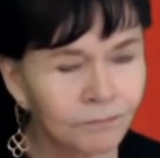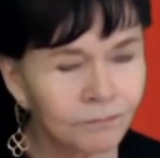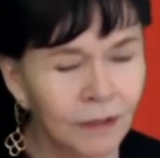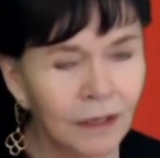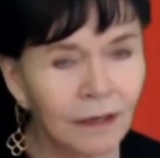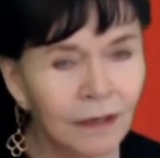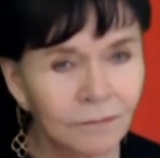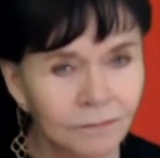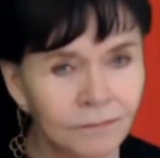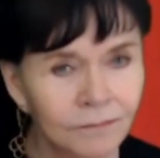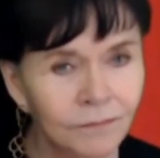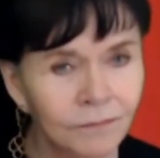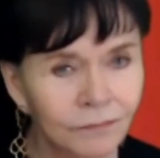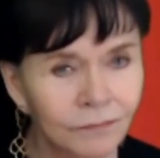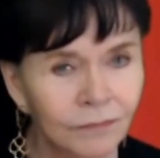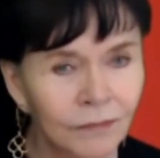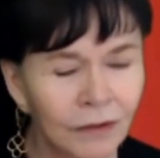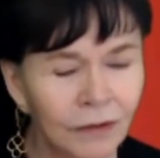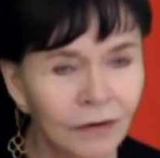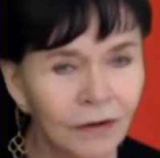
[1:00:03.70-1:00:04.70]
Yeah,
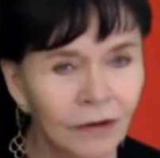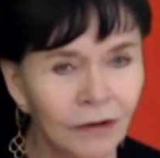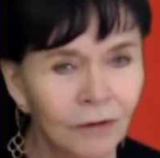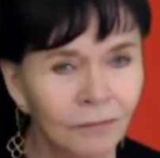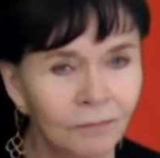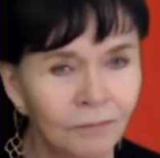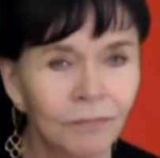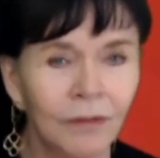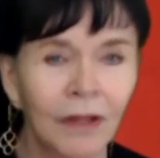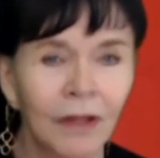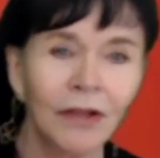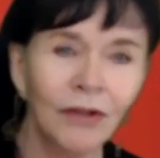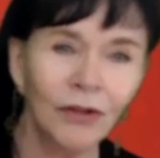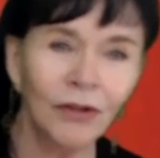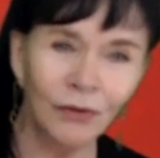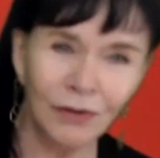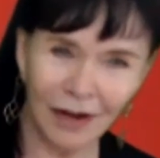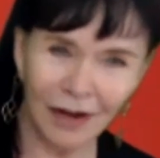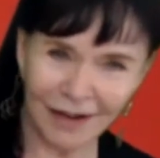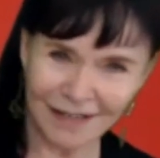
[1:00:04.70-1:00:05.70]
there you go. You
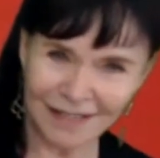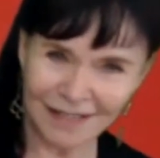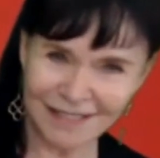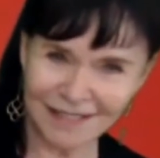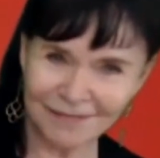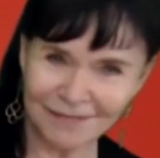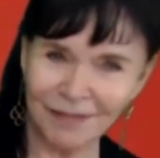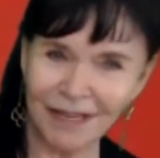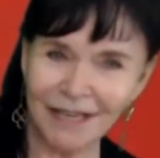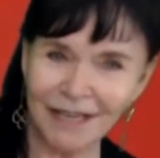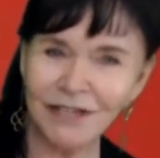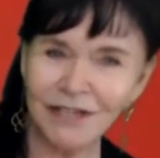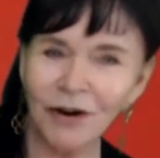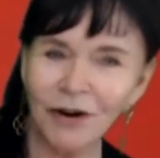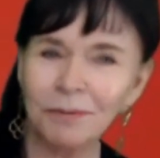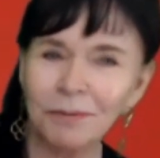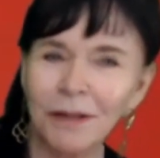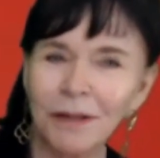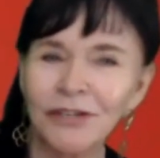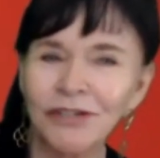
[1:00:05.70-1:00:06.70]
guys, it's our
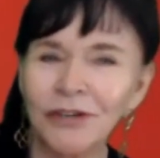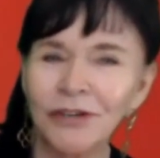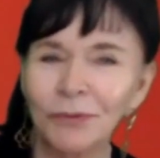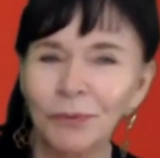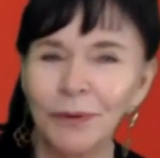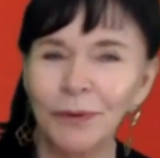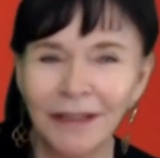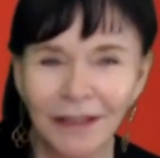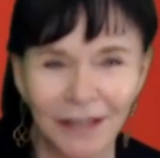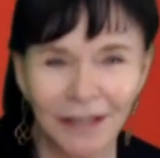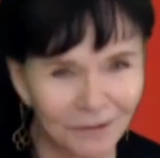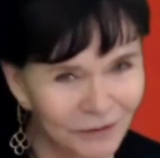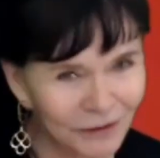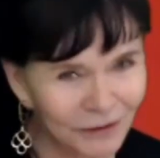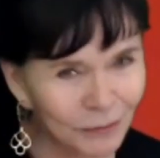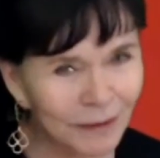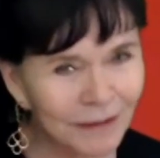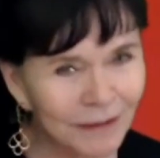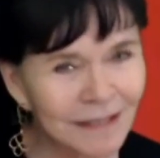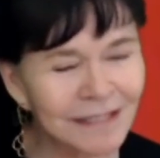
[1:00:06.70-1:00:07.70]
pleasure. We love
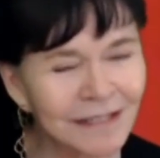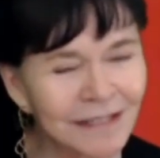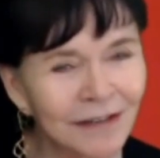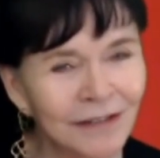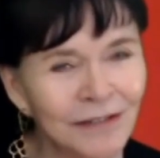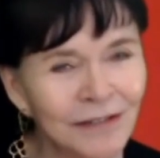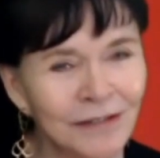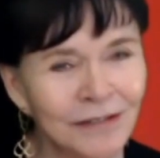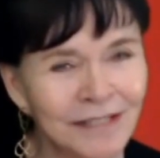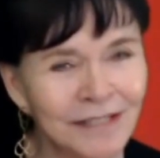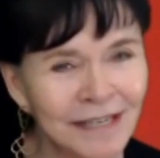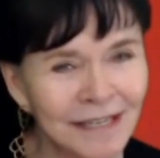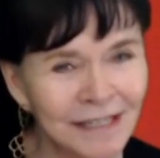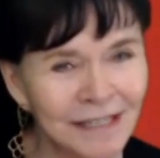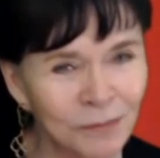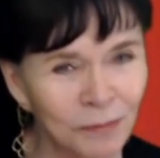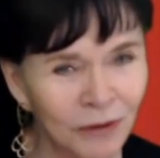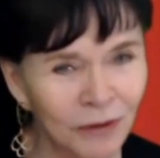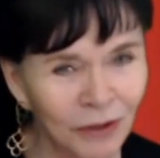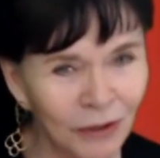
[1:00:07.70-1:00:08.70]
doing this on
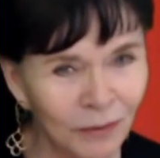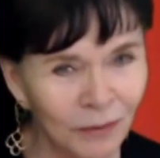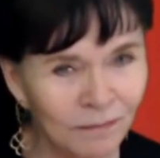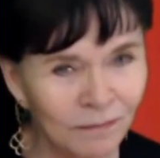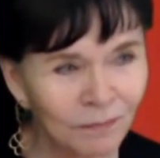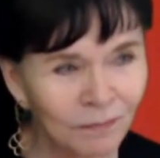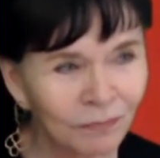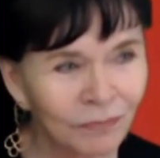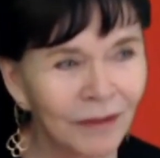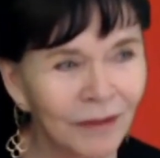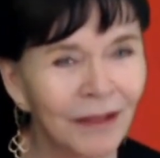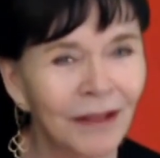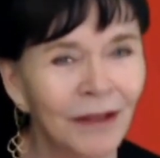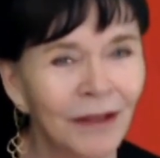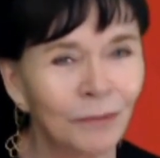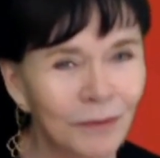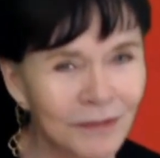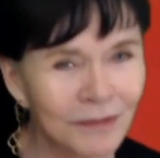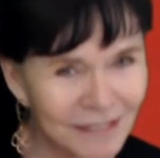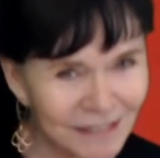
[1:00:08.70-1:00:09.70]
Tuesdays. We, we do.
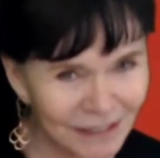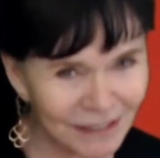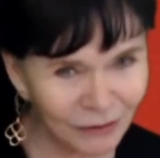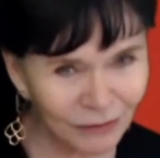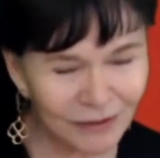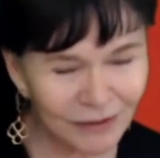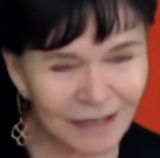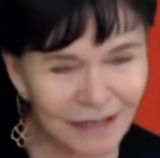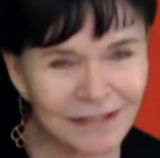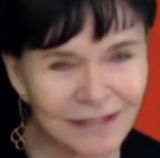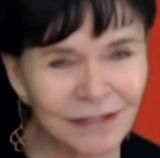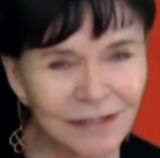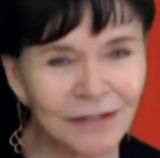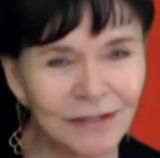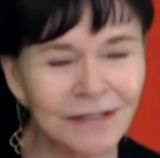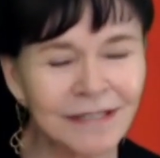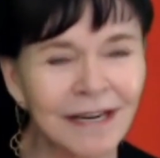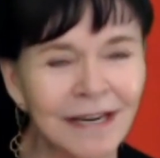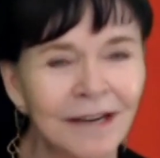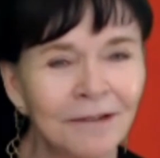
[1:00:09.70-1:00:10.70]
We'll see you next
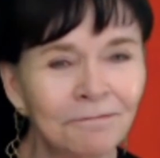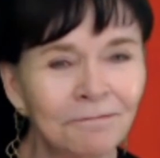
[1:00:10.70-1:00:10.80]
Tuesday.